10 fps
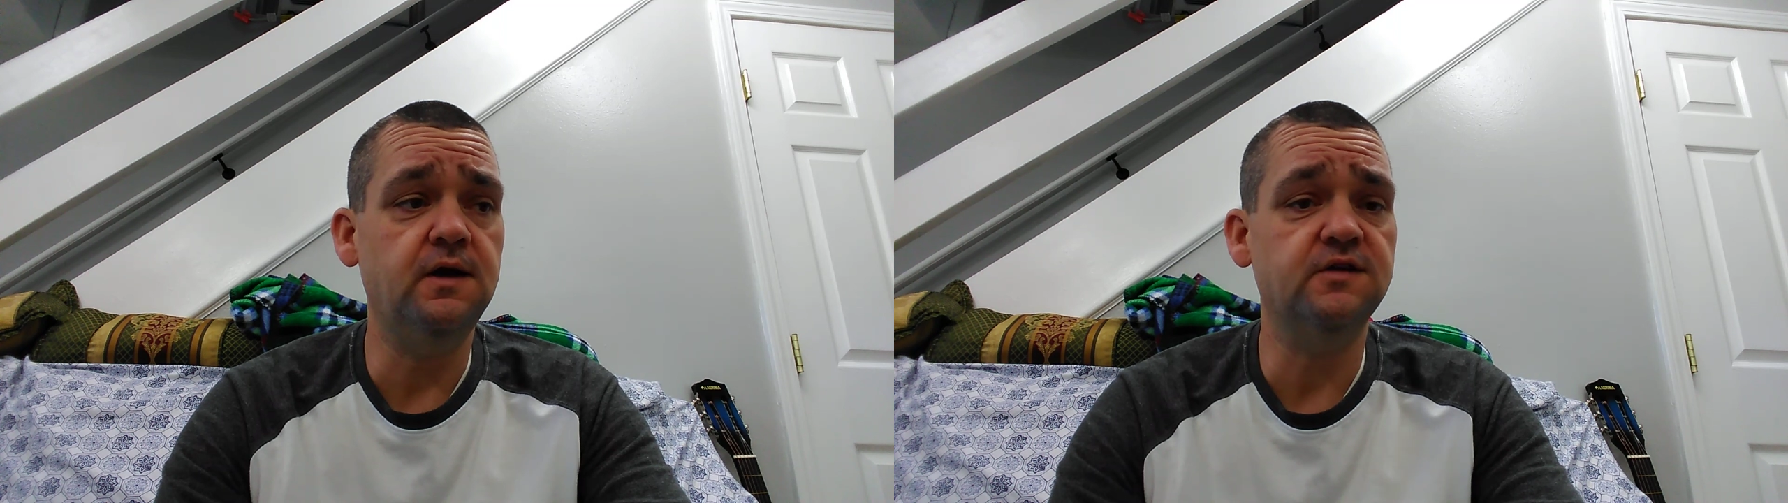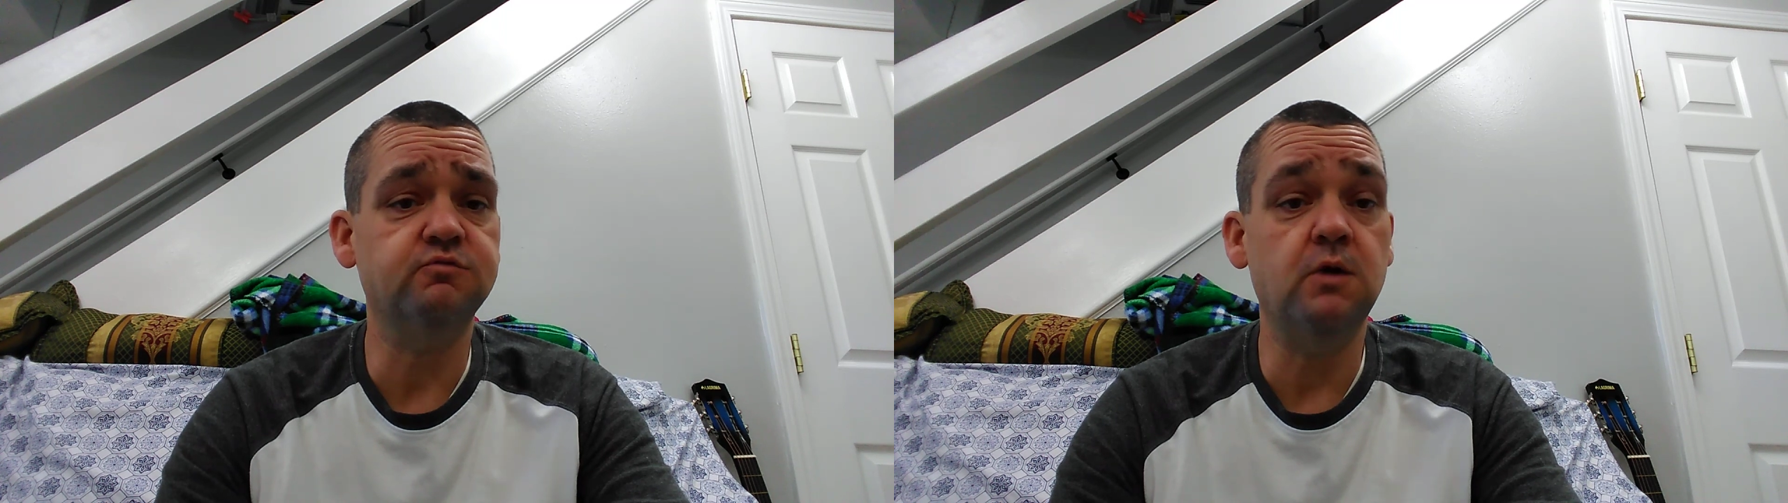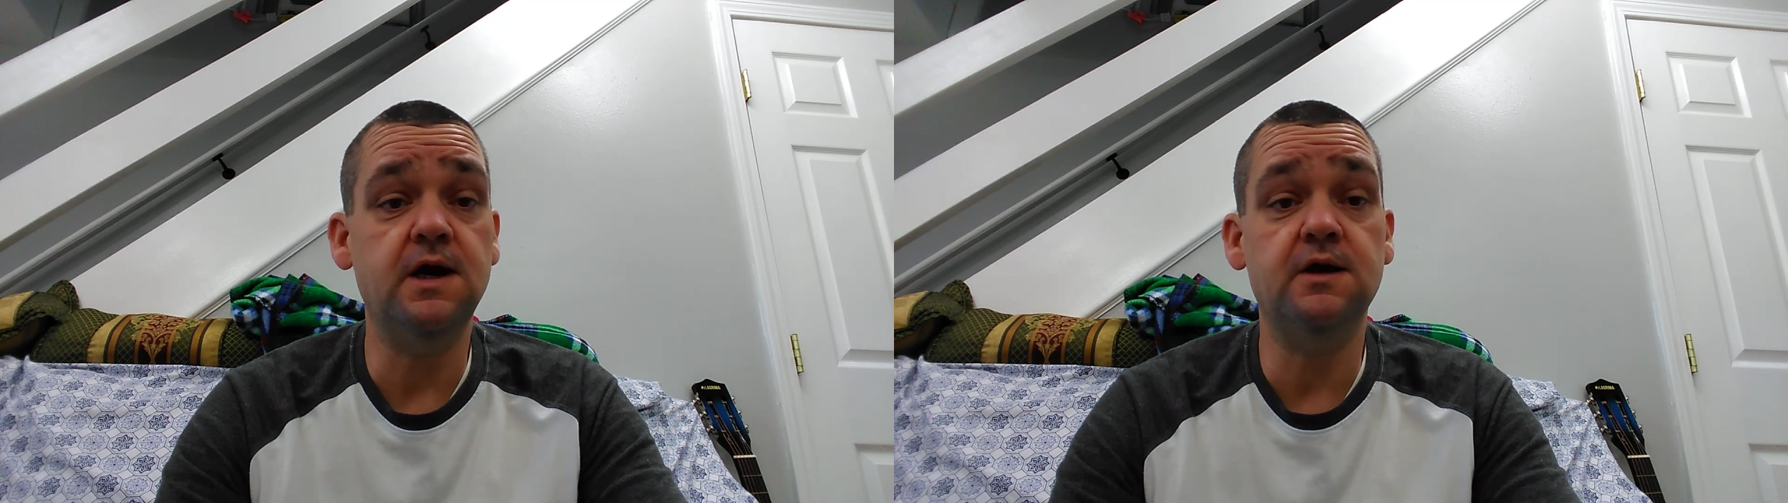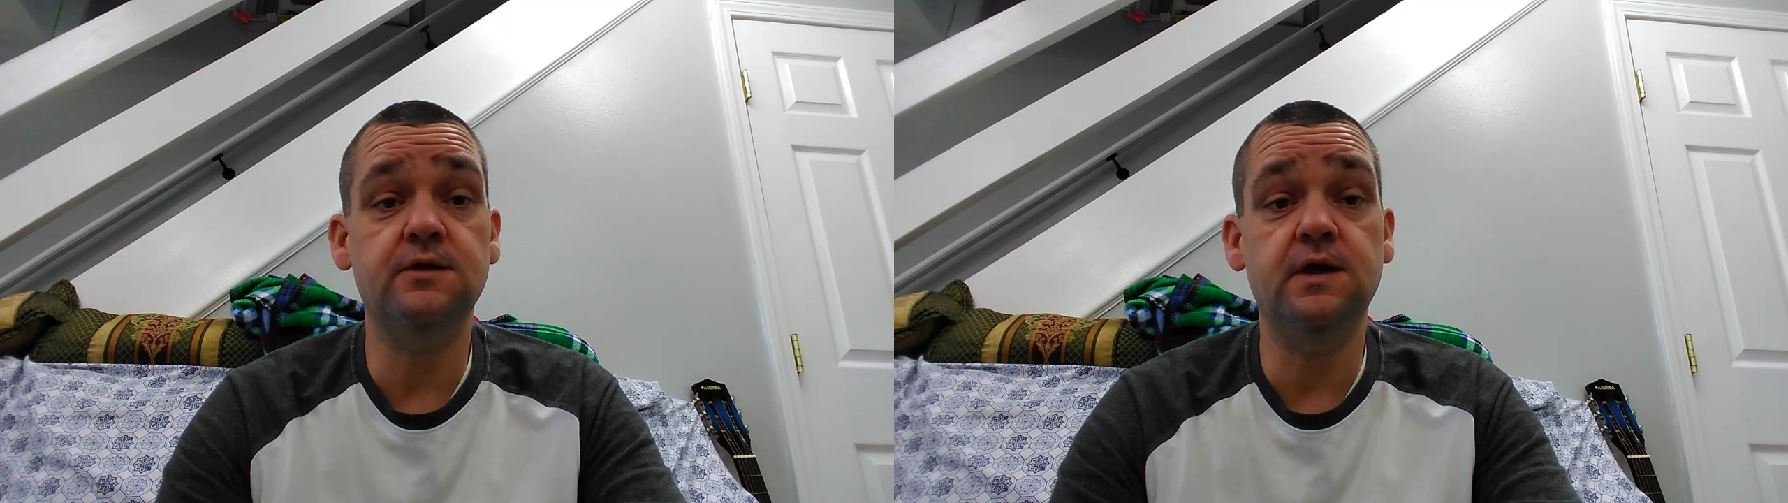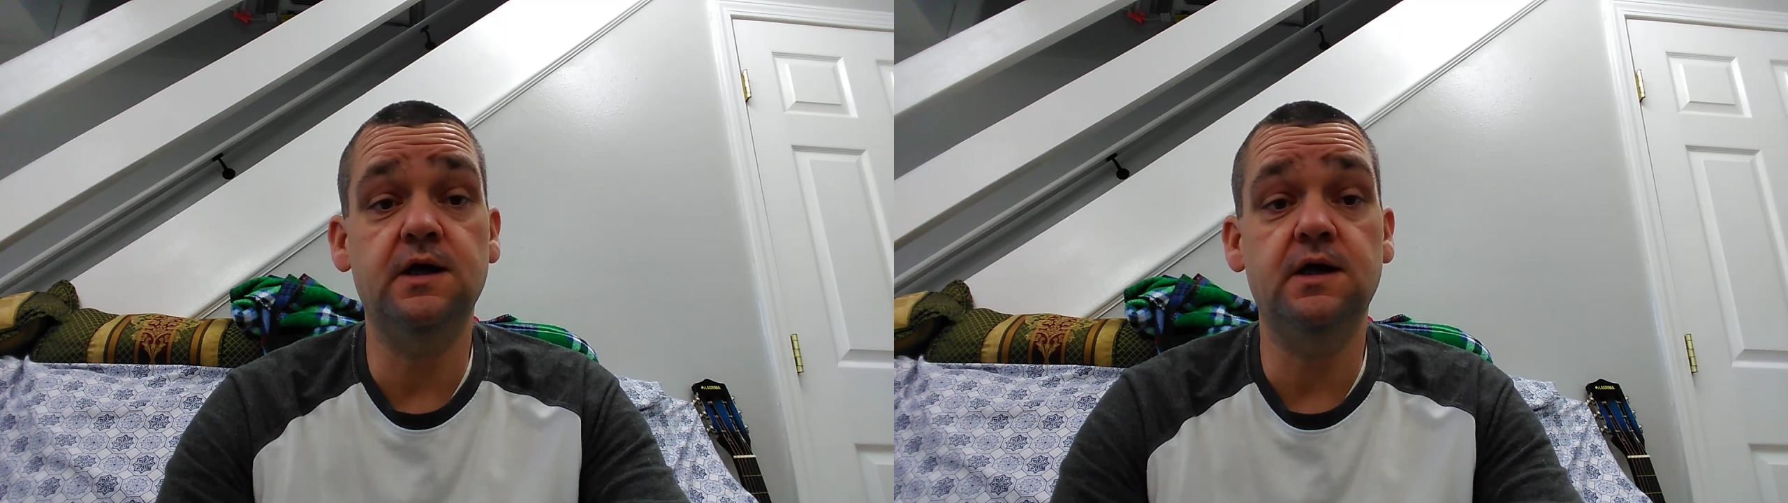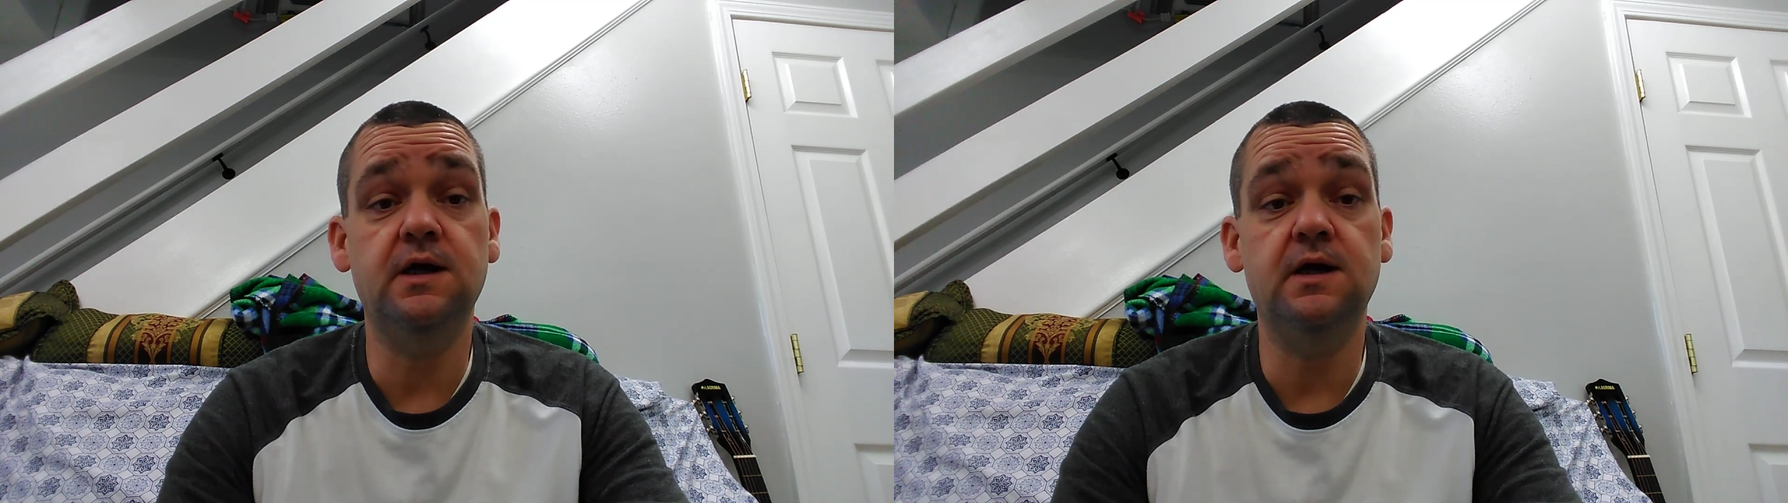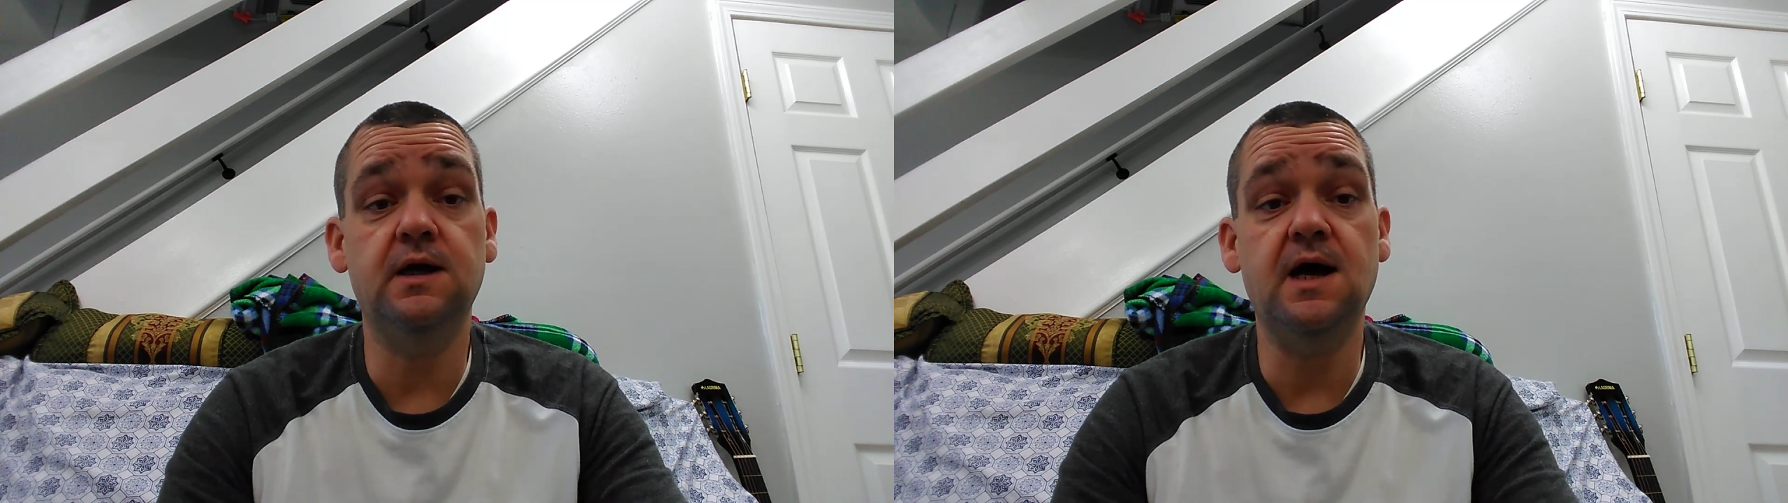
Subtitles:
as where the